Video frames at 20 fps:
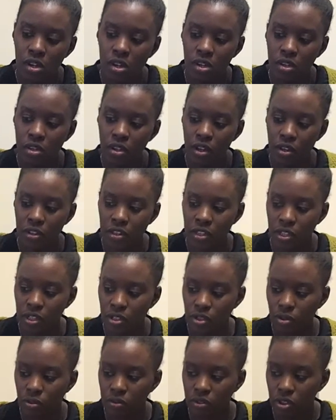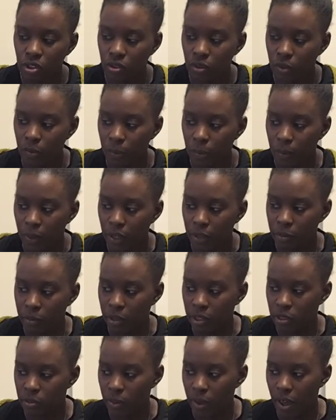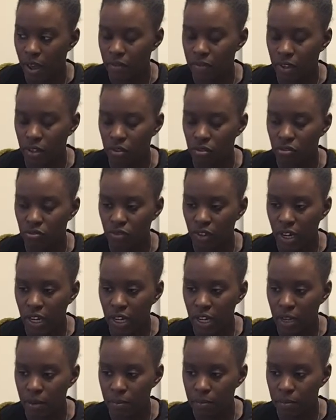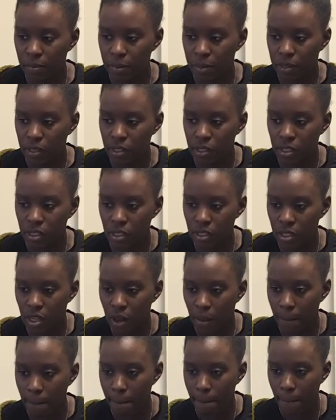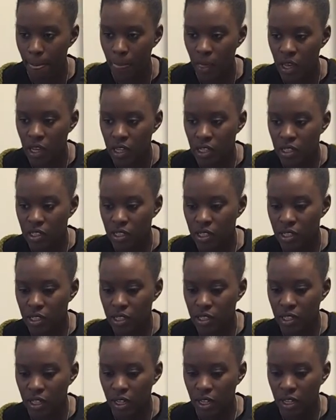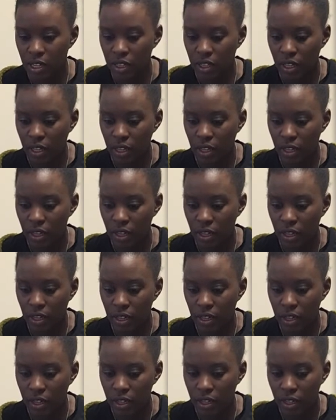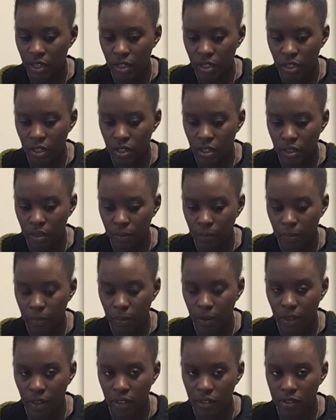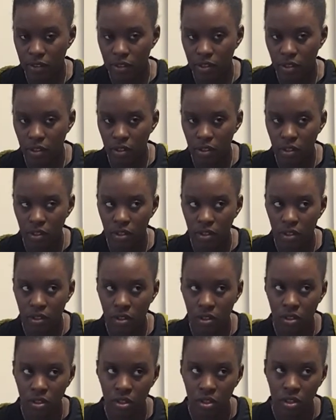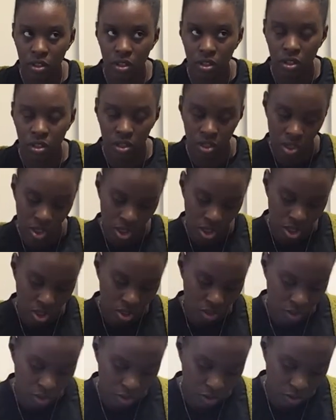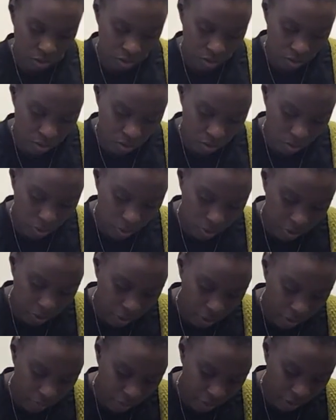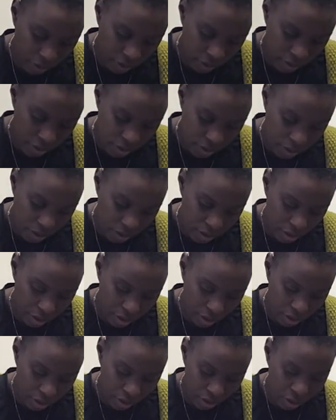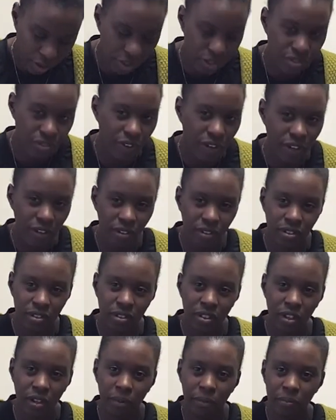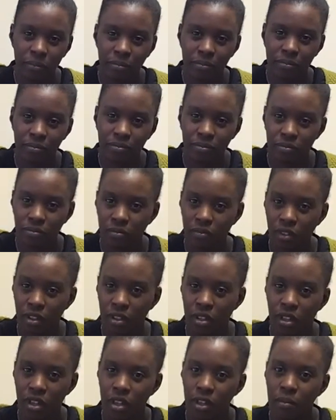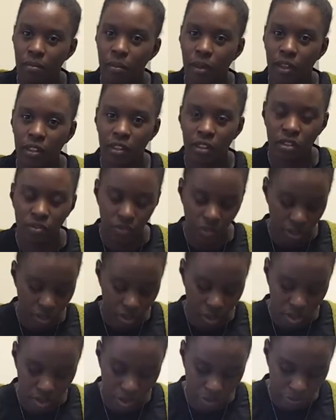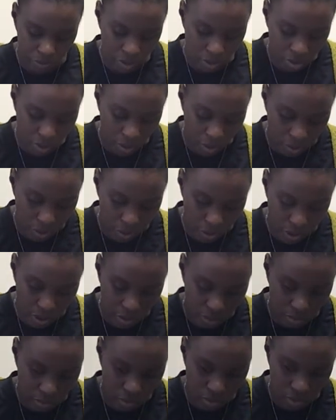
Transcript: nothing at all to do with bread because we're having wraps. Today they had pasta. So what would they have had on Sunday? I try not to make things reoccur, so I'm just going to put some